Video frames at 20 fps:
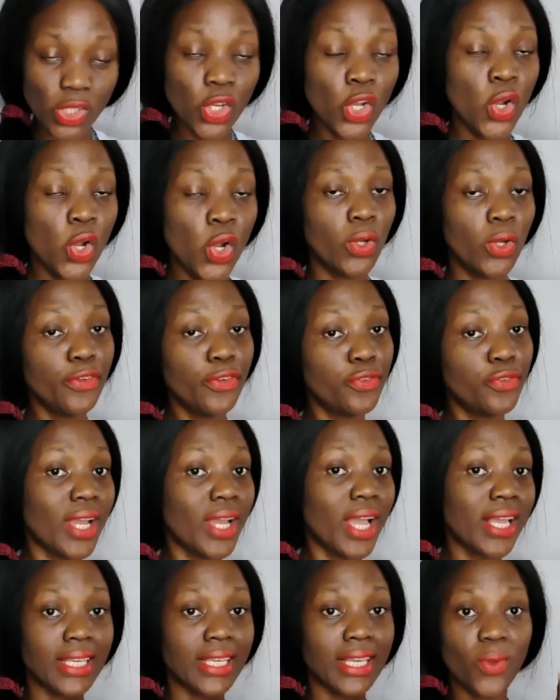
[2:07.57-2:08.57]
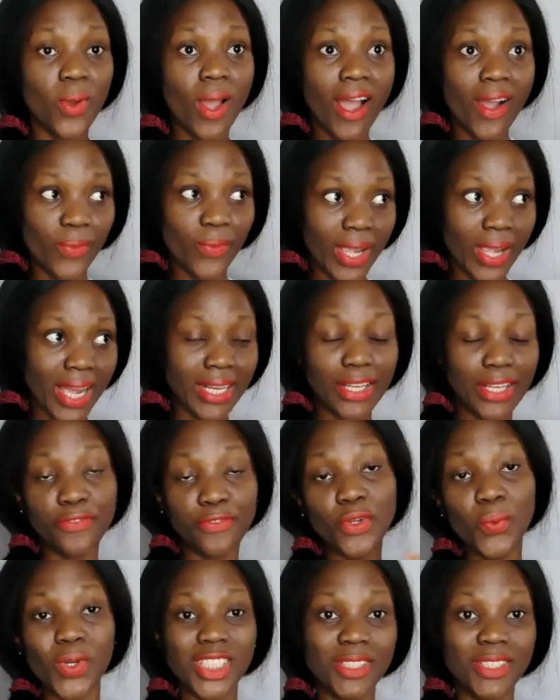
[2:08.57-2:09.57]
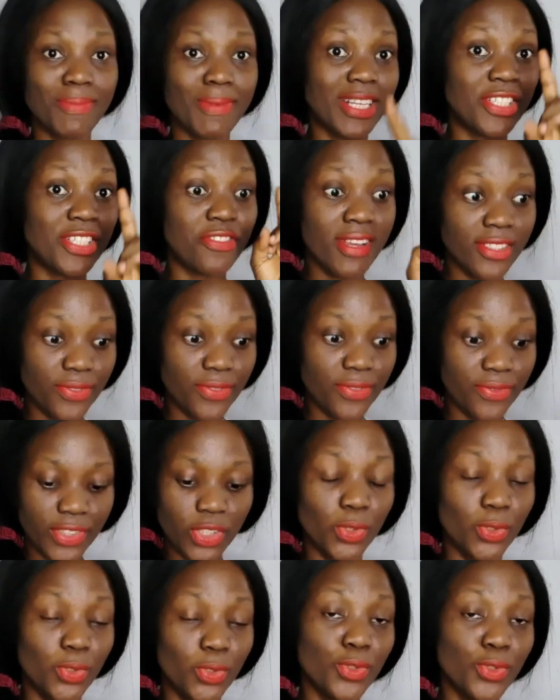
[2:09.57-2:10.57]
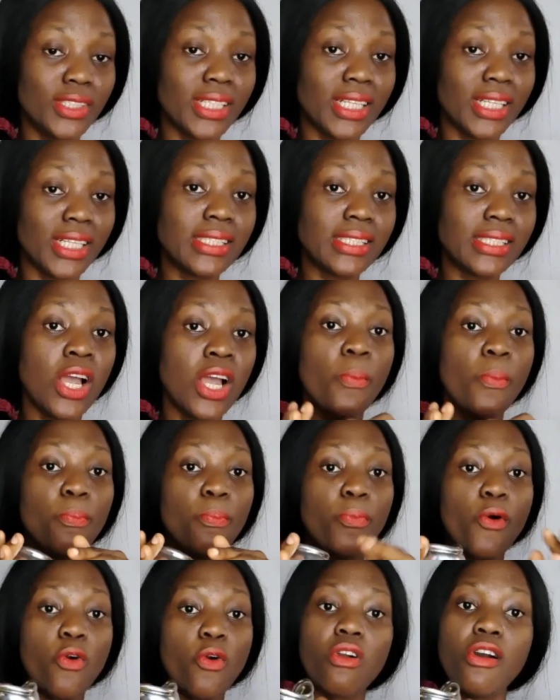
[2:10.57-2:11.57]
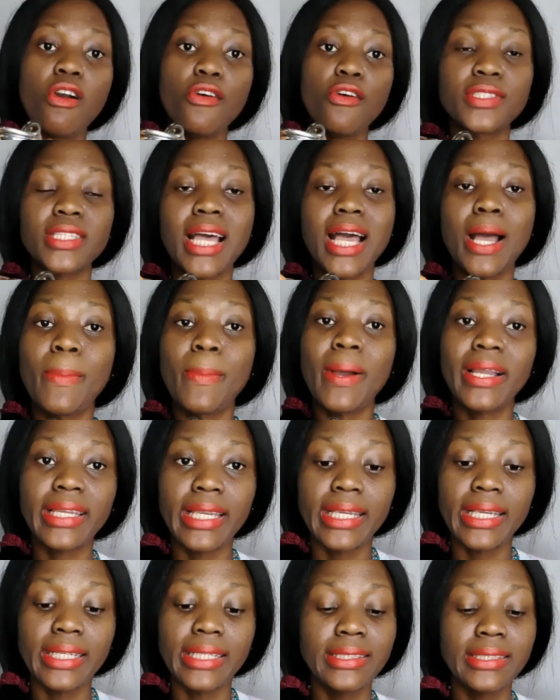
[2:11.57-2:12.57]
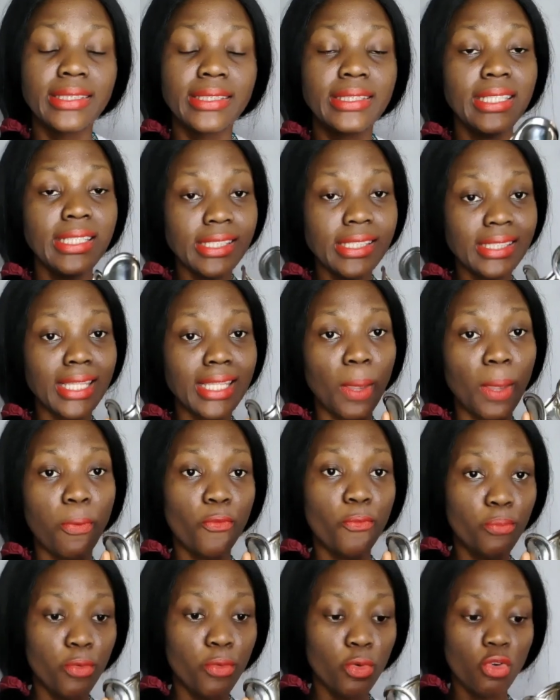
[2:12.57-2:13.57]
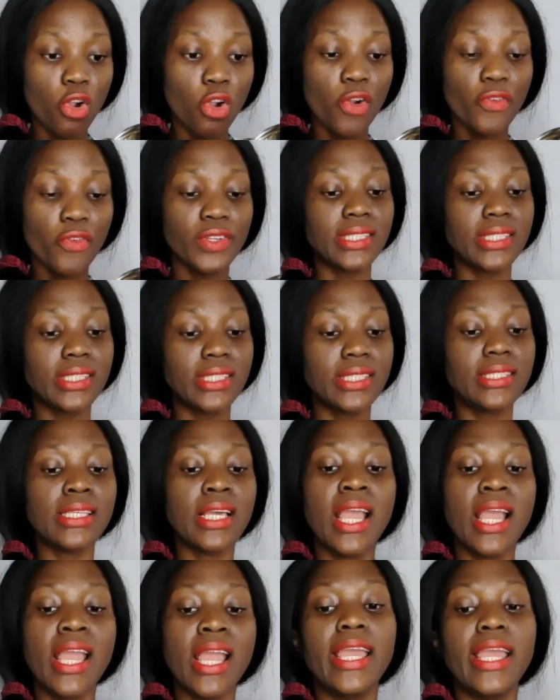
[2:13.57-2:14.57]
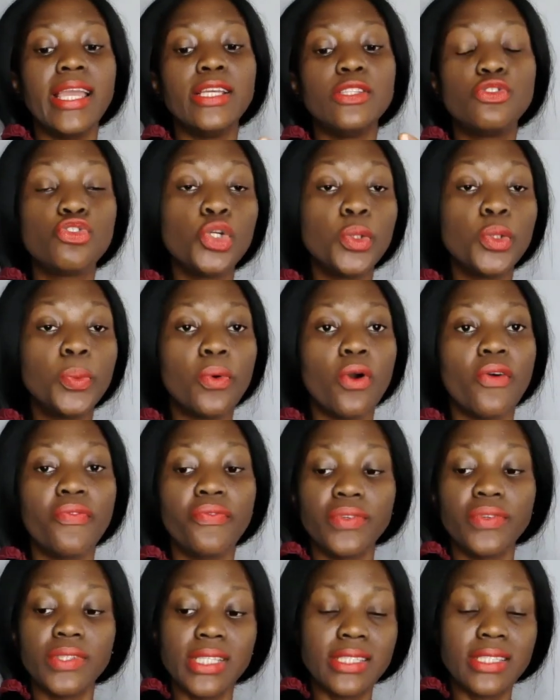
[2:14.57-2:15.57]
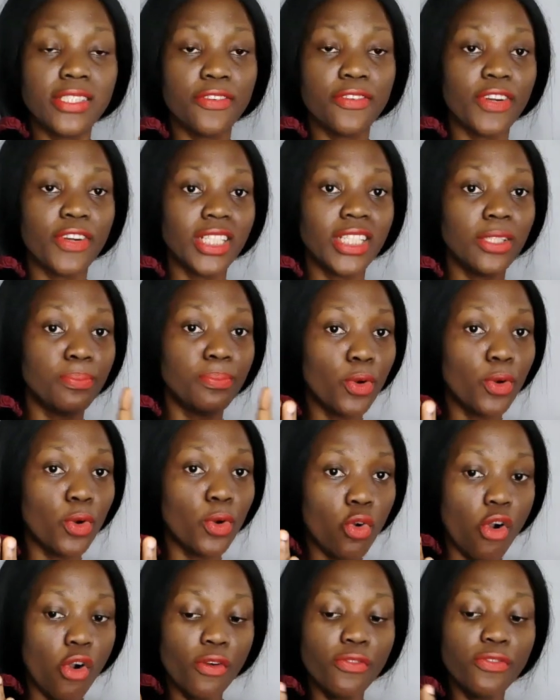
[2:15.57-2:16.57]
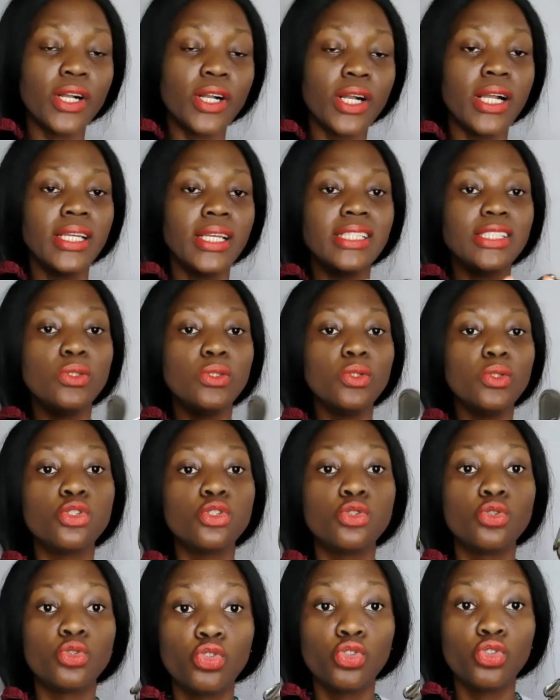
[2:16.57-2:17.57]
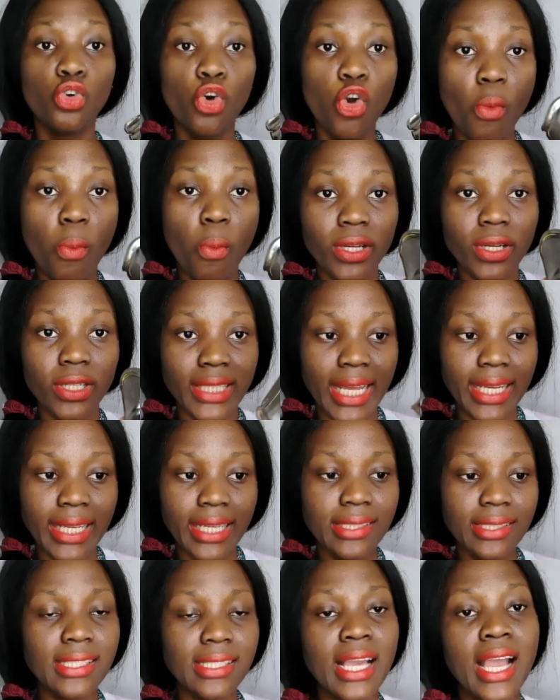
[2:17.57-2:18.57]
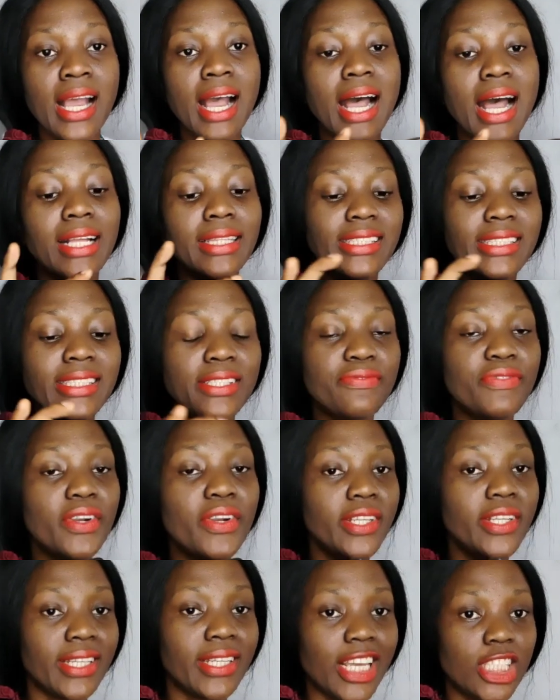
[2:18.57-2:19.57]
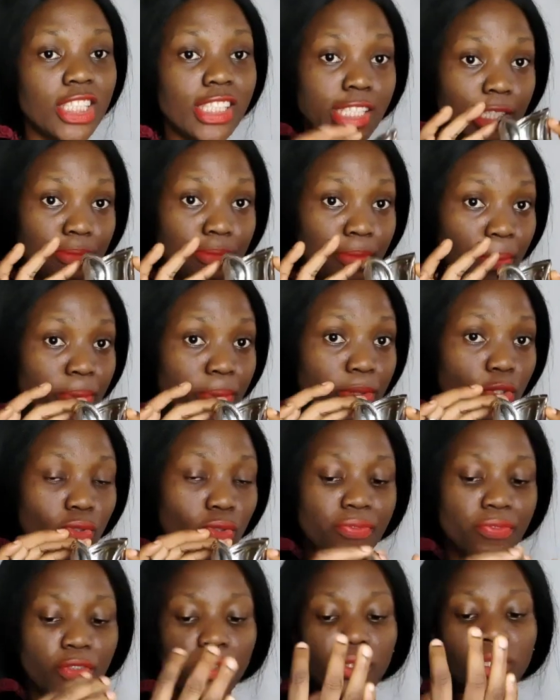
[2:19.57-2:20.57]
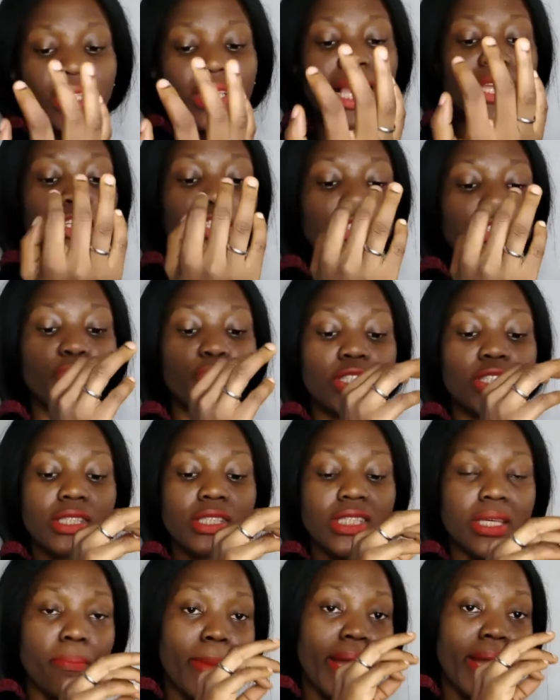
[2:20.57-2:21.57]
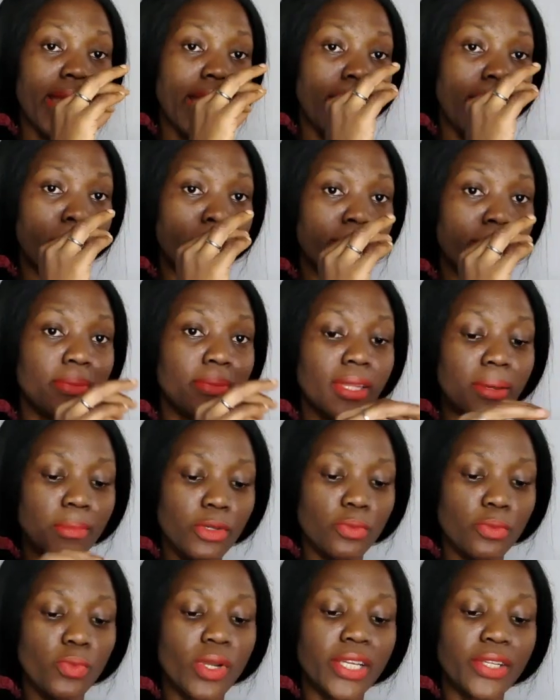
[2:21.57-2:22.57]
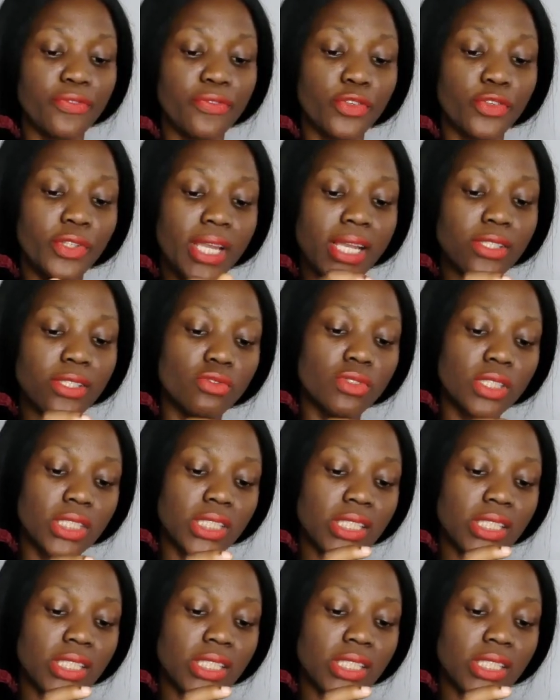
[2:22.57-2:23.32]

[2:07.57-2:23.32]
If you guys are not aware and have not watched my trends video, you know that bone cuffs are back again. This type of bone cuff is a dupe of the Tiffany bone cuff. It looks so much like it. And this is a very nice statement piece to have your player. I just fit it in my arm. Let me wear it for you guys to see.